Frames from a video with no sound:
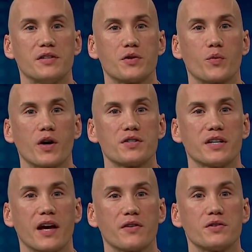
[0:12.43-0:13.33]
to work
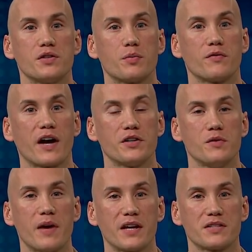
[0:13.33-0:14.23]
together to provide
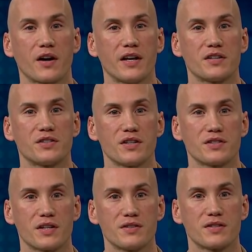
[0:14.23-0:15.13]
humanitarian
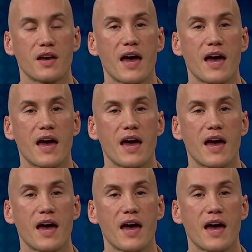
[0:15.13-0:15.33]
assistance